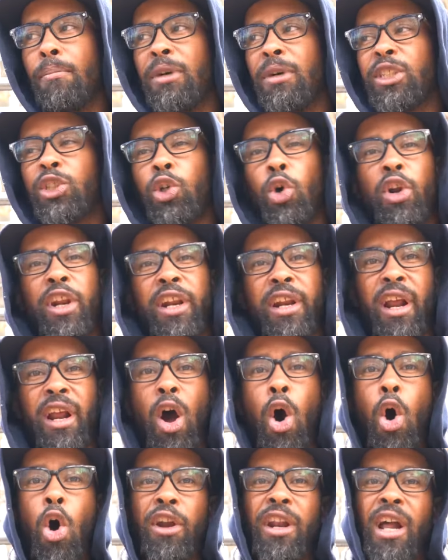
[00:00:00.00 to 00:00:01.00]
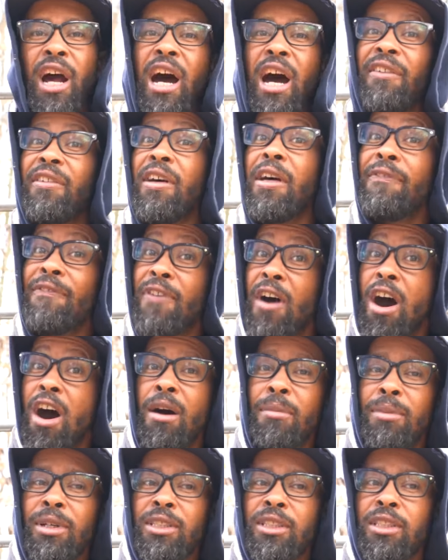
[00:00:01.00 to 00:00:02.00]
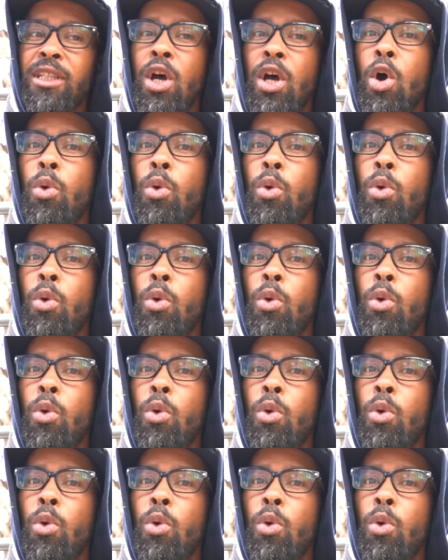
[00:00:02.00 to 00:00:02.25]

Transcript: majority of all the other farmers